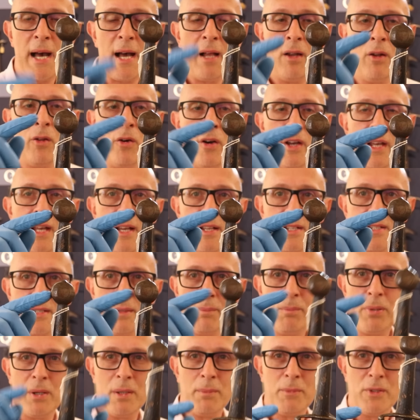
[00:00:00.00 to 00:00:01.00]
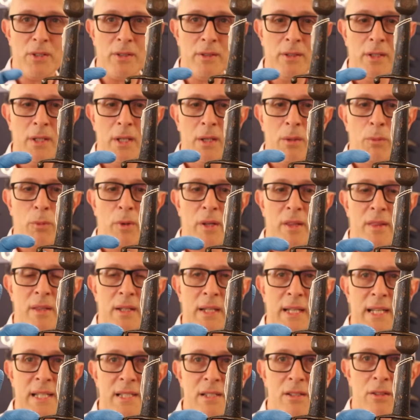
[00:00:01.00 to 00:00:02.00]
alloy as the pommel with
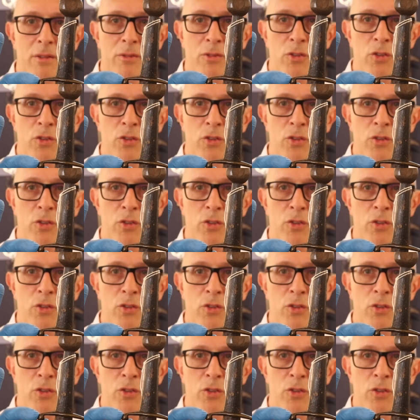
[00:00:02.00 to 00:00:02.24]
little